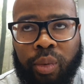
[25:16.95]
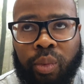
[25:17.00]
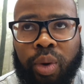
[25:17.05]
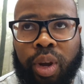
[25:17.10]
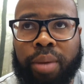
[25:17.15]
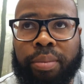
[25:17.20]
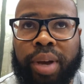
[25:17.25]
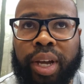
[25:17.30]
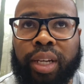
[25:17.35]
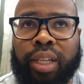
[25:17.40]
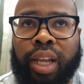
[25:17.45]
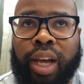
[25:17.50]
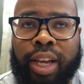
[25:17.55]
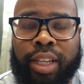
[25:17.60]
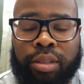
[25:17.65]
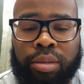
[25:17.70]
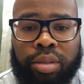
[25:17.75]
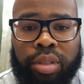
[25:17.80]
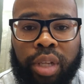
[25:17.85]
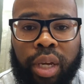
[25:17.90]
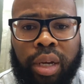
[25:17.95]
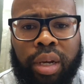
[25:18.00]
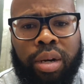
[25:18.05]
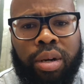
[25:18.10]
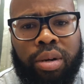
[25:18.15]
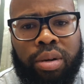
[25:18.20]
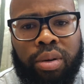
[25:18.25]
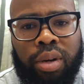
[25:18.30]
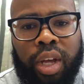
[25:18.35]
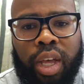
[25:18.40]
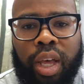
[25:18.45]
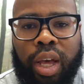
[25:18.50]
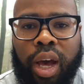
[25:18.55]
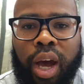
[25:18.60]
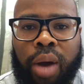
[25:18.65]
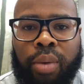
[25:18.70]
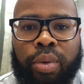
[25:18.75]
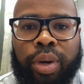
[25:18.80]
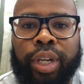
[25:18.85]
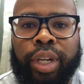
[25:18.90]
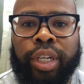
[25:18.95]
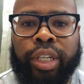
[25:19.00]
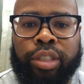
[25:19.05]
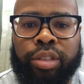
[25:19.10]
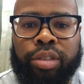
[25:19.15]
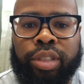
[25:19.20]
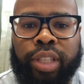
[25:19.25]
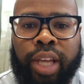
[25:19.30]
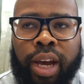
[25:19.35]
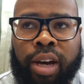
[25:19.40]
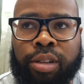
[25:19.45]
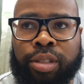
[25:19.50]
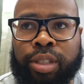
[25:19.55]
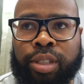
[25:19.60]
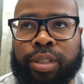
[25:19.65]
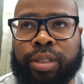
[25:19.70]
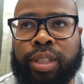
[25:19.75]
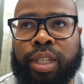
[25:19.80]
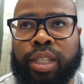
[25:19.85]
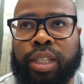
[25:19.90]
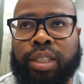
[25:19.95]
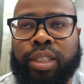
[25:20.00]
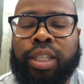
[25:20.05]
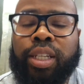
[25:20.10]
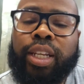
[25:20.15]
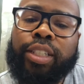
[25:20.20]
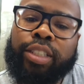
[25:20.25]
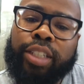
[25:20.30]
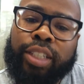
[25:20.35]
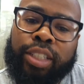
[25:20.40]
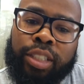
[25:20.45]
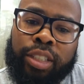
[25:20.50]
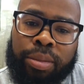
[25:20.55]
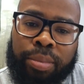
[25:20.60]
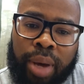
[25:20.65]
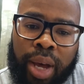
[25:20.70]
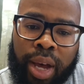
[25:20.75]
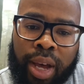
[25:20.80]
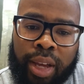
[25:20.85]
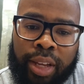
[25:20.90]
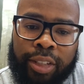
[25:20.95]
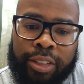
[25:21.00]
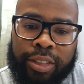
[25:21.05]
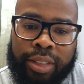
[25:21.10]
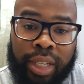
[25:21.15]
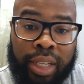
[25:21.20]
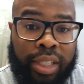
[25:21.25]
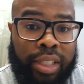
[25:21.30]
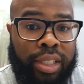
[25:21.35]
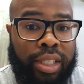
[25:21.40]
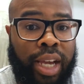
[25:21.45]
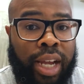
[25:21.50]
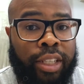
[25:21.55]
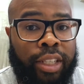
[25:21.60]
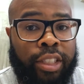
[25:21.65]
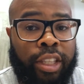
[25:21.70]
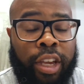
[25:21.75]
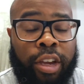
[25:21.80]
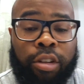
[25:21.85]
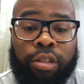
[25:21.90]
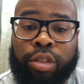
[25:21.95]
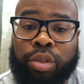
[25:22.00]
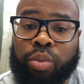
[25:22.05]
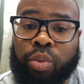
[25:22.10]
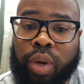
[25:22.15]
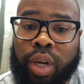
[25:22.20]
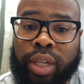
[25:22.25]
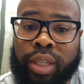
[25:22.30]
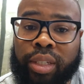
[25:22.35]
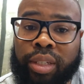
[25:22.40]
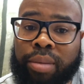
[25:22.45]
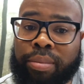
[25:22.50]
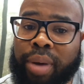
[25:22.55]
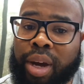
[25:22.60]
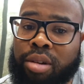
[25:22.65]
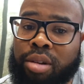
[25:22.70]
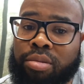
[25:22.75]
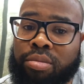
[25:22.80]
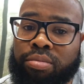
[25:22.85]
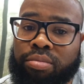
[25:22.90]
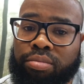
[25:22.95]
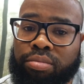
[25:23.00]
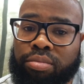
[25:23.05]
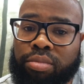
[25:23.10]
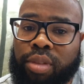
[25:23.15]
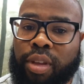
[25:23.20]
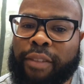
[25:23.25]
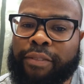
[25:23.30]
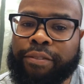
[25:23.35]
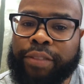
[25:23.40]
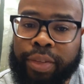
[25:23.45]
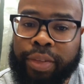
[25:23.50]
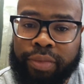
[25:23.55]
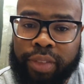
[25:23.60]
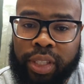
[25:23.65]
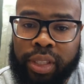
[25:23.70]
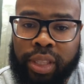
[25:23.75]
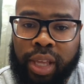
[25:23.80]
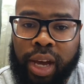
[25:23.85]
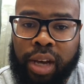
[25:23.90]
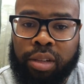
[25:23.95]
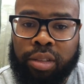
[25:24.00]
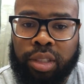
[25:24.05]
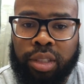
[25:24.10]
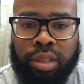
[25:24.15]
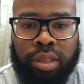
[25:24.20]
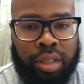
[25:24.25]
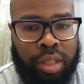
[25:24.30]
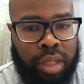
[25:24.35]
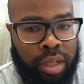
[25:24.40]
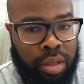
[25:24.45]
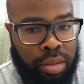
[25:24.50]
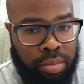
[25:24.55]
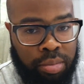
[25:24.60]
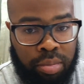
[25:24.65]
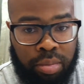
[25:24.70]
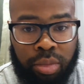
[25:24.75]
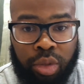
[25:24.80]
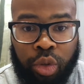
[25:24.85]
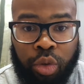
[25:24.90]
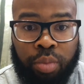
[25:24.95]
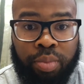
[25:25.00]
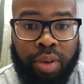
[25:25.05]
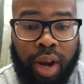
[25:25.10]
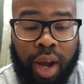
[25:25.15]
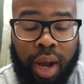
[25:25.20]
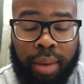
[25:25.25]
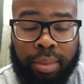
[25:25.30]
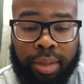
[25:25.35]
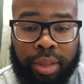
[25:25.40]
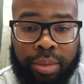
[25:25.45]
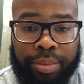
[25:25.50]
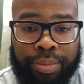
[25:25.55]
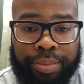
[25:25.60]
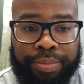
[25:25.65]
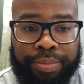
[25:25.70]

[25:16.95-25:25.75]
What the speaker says: One of my clients was like, "Oh, I want 100,000." Then they changed their mind. They decided they only wanted about 50,000. No problem.